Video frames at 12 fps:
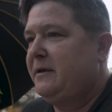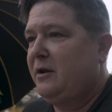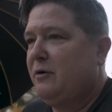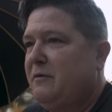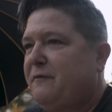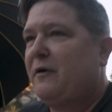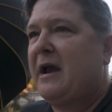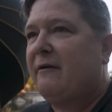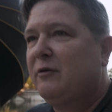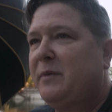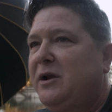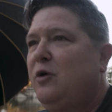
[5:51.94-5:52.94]
you know, for
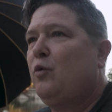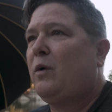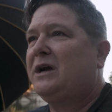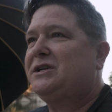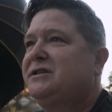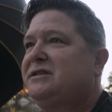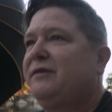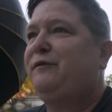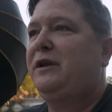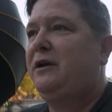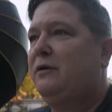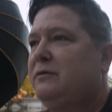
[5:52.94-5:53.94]
everybody who watches the
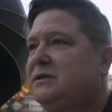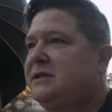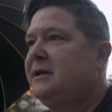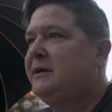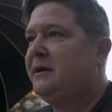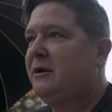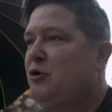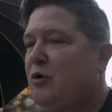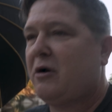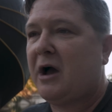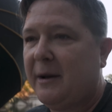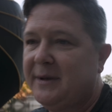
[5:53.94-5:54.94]
videos, who
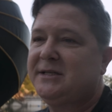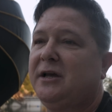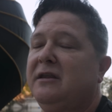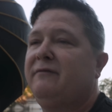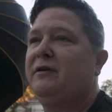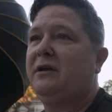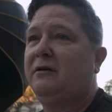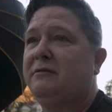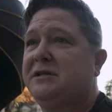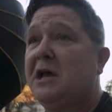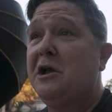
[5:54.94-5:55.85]
comments on the videos,